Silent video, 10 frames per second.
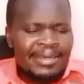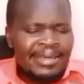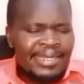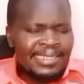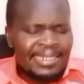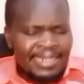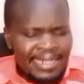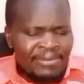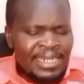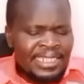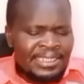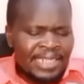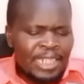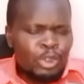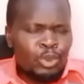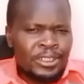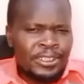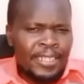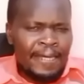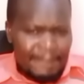He's cleverly trying to
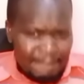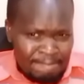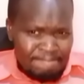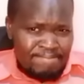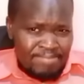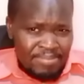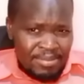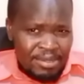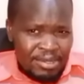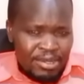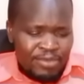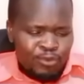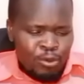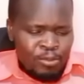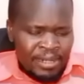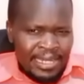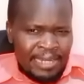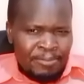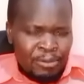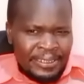retire from
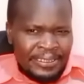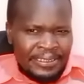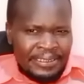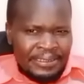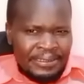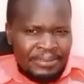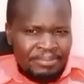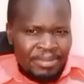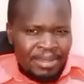Kenyan politics.